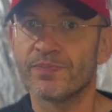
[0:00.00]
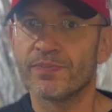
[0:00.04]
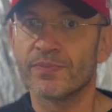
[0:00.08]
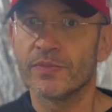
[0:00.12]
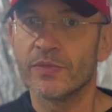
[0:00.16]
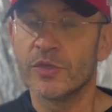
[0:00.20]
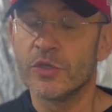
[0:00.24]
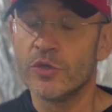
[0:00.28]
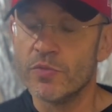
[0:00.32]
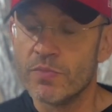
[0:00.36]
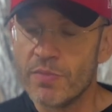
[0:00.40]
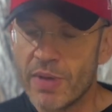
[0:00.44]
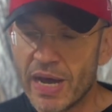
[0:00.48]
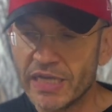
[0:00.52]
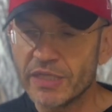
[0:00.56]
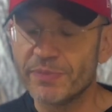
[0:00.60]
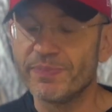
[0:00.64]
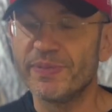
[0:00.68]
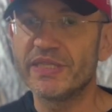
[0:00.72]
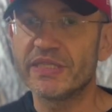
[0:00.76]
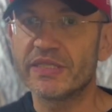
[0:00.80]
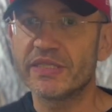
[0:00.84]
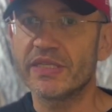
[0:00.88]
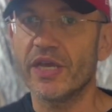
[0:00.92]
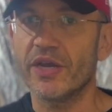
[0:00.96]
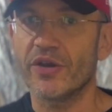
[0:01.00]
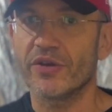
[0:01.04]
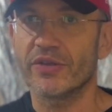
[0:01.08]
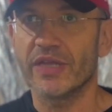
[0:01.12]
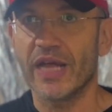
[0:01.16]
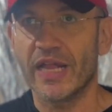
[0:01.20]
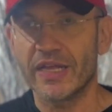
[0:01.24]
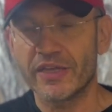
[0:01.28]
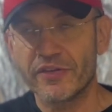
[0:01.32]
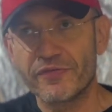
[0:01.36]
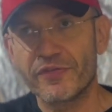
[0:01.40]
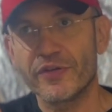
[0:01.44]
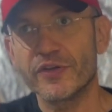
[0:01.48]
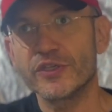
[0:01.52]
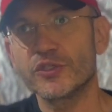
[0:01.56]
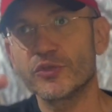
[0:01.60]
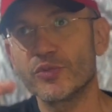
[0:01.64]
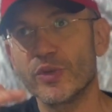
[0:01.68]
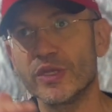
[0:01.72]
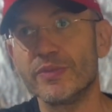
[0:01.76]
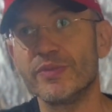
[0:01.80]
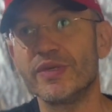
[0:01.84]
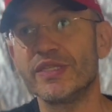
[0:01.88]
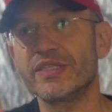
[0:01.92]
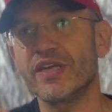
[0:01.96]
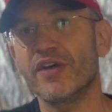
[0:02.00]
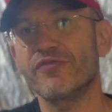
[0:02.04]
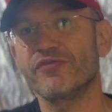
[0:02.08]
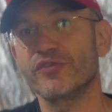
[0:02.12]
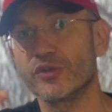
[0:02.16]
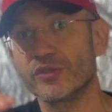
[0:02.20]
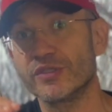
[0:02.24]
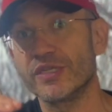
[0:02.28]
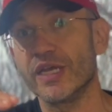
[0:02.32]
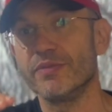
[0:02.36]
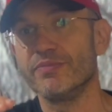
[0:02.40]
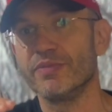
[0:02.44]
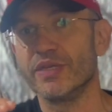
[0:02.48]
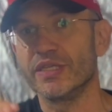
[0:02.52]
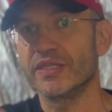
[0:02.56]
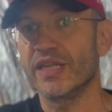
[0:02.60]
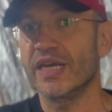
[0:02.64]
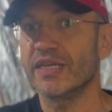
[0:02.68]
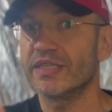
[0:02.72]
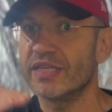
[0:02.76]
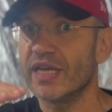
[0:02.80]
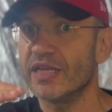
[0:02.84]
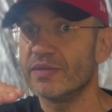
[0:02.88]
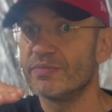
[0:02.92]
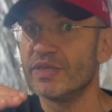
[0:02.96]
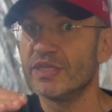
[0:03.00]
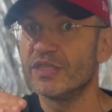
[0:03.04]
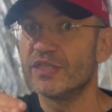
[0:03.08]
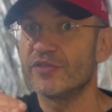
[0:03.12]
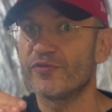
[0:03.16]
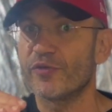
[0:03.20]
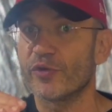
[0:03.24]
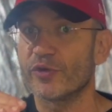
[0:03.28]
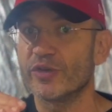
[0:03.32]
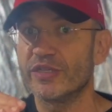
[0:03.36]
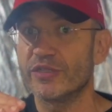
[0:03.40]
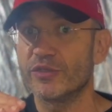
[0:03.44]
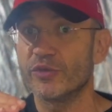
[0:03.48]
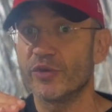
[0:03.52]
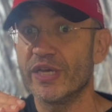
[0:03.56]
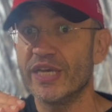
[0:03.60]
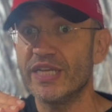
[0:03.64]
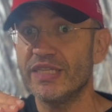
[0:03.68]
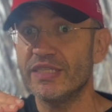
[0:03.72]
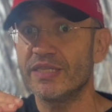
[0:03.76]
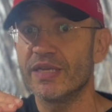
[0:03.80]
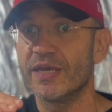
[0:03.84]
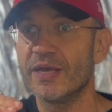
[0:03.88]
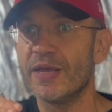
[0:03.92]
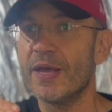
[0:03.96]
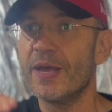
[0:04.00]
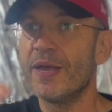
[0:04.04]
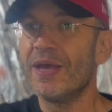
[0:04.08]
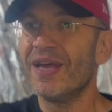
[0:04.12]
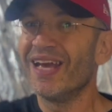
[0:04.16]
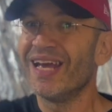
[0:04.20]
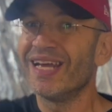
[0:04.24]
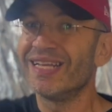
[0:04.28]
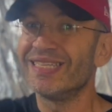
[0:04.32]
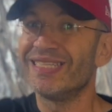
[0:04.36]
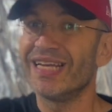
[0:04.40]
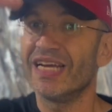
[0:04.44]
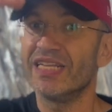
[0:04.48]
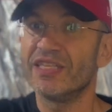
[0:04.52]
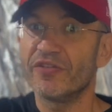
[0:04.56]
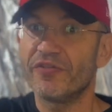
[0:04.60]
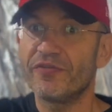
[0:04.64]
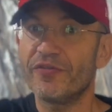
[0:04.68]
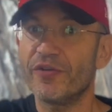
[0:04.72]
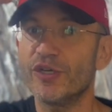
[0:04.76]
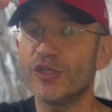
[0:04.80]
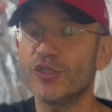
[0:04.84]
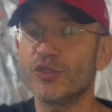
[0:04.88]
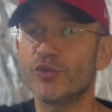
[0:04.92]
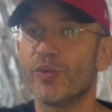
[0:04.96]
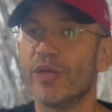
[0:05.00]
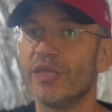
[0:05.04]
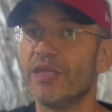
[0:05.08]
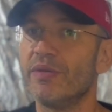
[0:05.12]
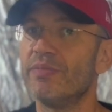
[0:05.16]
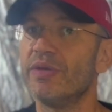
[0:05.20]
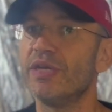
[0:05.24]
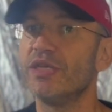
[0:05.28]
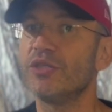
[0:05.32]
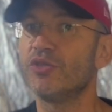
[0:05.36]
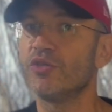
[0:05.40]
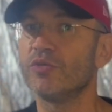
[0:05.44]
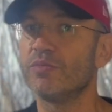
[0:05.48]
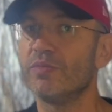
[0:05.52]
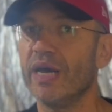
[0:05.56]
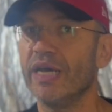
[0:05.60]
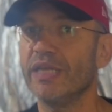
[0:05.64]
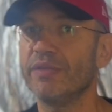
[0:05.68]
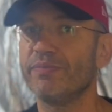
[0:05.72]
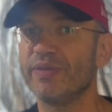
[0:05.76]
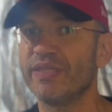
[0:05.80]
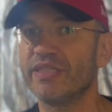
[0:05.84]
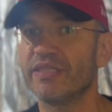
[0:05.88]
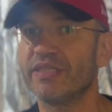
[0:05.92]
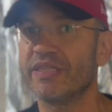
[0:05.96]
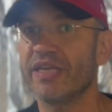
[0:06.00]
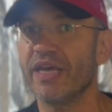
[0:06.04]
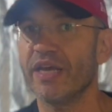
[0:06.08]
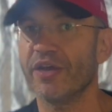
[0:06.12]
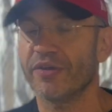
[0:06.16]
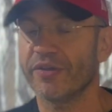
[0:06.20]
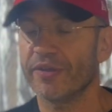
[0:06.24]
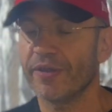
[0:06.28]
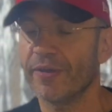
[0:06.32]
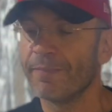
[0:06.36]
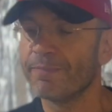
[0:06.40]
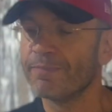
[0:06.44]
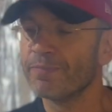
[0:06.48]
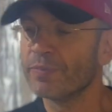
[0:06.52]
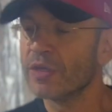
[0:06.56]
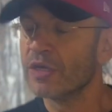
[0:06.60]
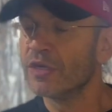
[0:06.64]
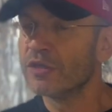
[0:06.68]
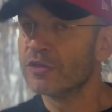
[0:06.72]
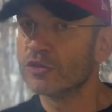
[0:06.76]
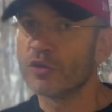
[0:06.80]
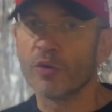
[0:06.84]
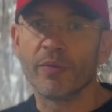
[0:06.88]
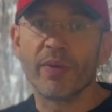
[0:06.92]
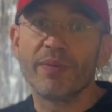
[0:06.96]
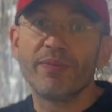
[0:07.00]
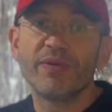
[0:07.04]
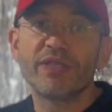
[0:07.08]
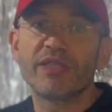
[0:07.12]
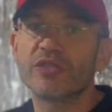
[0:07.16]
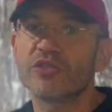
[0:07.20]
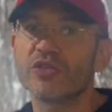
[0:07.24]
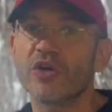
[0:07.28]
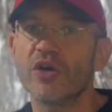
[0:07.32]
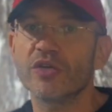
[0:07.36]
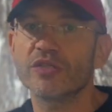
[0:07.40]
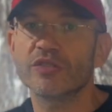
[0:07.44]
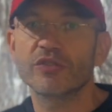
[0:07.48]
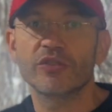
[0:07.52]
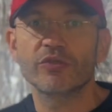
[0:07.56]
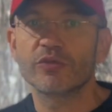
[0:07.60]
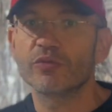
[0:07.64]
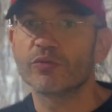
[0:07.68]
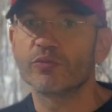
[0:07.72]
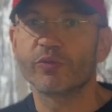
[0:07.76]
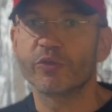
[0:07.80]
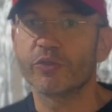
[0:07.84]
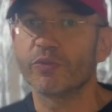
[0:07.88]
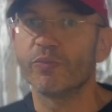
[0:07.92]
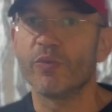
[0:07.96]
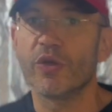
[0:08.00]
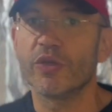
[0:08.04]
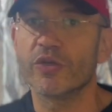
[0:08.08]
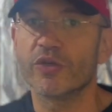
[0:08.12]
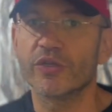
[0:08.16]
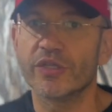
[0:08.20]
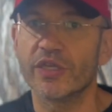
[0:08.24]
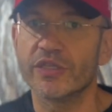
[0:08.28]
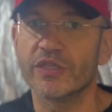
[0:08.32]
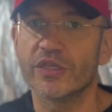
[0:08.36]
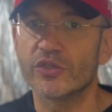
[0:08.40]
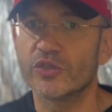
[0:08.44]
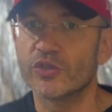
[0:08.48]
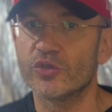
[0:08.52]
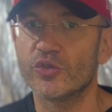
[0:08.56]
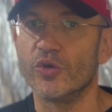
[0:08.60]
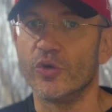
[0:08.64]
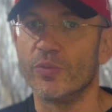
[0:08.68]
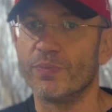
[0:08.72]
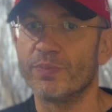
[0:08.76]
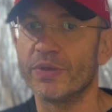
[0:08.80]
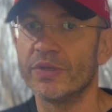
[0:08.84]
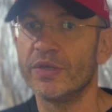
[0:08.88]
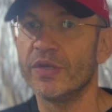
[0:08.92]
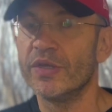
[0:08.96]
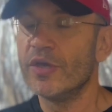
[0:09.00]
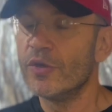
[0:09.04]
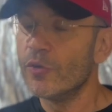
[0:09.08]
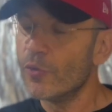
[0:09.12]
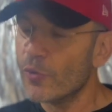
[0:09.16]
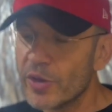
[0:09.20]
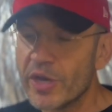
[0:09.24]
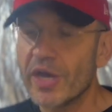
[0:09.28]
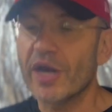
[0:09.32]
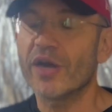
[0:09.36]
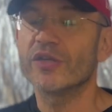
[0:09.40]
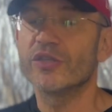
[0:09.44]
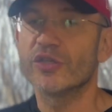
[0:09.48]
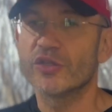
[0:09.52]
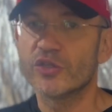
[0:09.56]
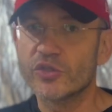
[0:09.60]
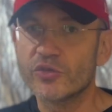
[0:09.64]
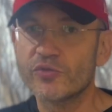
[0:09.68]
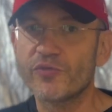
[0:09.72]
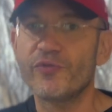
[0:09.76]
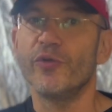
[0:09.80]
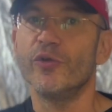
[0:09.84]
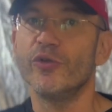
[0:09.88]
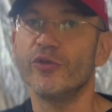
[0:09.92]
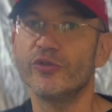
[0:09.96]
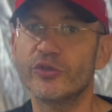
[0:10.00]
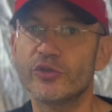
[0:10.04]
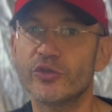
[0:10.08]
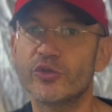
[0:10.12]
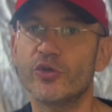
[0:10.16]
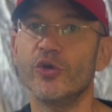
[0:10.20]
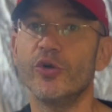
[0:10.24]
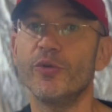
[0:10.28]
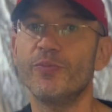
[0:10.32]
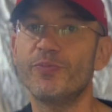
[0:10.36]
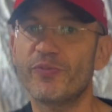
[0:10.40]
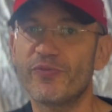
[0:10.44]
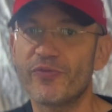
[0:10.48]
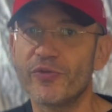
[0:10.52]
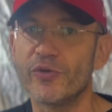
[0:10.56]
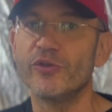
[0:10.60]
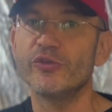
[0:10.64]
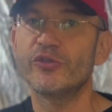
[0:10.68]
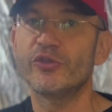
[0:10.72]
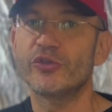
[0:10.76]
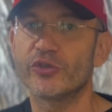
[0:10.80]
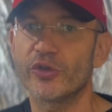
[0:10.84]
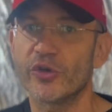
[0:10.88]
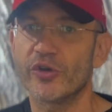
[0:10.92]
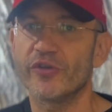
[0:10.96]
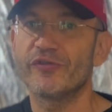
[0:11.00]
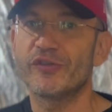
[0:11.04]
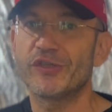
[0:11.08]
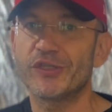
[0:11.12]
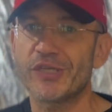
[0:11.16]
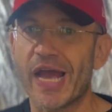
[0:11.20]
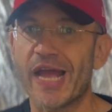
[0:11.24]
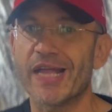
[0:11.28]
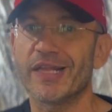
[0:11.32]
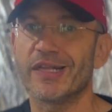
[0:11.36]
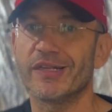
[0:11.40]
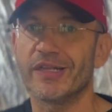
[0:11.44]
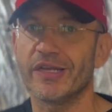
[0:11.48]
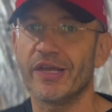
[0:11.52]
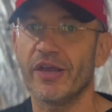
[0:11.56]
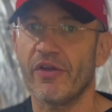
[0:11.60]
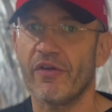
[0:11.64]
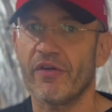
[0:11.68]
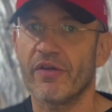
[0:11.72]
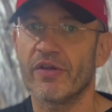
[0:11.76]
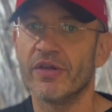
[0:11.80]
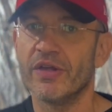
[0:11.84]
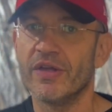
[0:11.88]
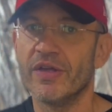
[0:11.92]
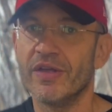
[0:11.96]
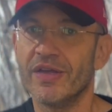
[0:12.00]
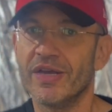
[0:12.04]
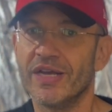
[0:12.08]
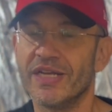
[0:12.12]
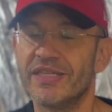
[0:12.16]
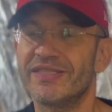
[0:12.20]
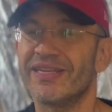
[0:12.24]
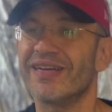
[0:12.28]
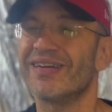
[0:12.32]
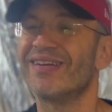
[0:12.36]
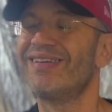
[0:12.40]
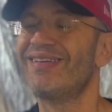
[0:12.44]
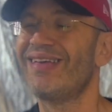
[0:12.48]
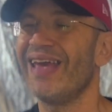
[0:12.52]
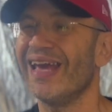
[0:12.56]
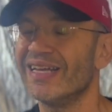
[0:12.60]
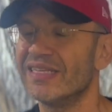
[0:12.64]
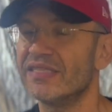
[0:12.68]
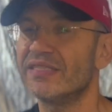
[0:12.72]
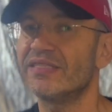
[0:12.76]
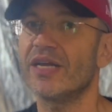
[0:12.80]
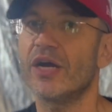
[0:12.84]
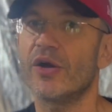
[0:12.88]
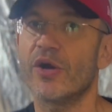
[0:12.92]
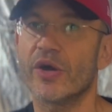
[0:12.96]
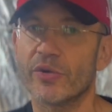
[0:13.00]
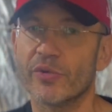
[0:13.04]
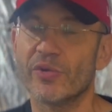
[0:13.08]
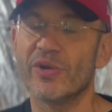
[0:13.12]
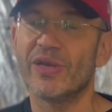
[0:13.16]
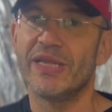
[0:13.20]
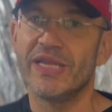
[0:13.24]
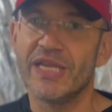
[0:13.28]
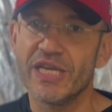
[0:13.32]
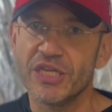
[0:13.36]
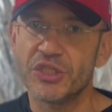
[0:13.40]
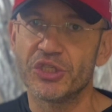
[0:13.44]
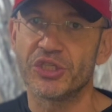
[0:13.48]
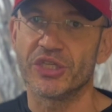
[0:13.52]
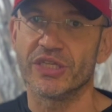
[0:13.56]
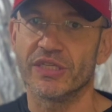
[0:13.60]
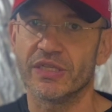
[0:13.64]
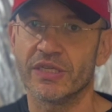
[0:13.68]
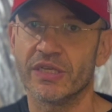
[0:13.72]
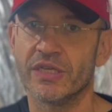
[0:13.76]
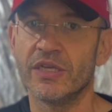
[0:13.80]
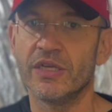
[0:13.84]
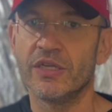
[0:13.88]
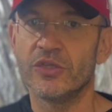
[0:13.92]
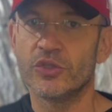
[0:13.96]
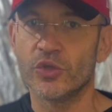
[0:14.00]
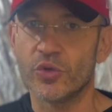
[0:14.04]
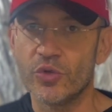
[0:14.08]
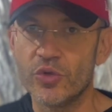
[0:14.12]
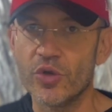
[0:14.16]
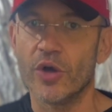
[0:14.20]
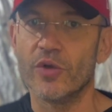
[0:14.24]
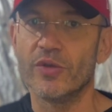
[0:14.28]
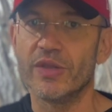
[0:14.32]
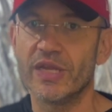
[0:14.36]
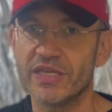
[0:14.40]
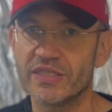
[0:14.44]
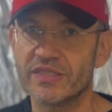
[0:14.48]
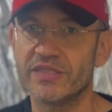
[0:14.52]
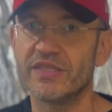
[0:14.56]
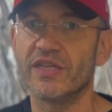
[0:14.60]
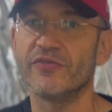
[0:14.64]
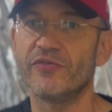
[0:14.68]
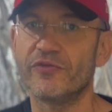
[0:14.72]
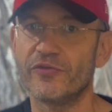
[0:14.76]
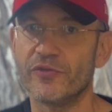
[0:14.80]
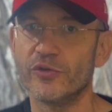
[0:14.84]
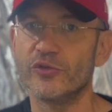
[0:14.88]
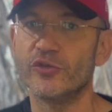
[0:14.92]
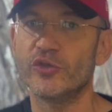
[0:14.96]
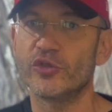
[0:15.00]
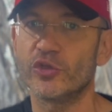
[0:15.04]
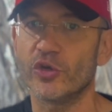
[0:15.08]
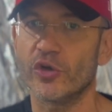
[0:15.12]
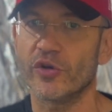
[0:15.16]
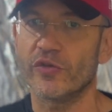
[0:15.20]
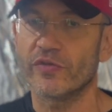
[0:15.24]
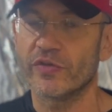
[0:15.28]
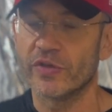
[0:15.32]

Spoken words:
You might be scared. Like first 20 minutes after 10 minutes. Like 10 minutes for it to hit. And then the first 20 minutes you might be scared. So maybe start smaller than a scoop. We are the full scoop, full serve channel here. It's against our religion to go less than full serve.